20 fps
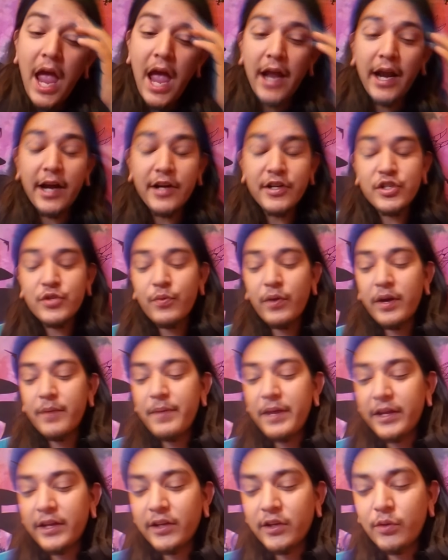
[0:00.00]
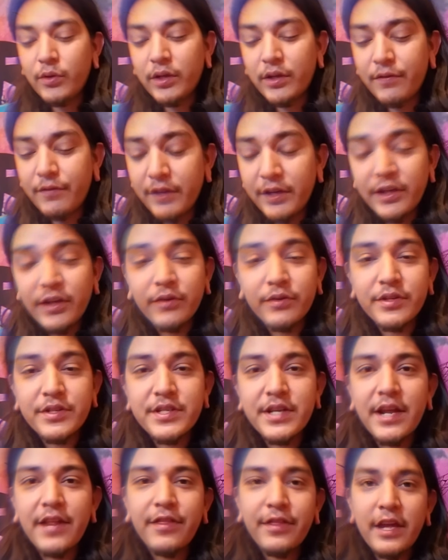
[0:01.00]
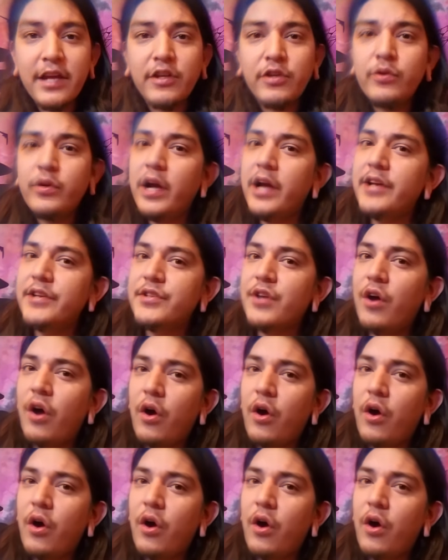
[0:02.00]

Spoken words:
and I just want to make a quick video to say thank you guys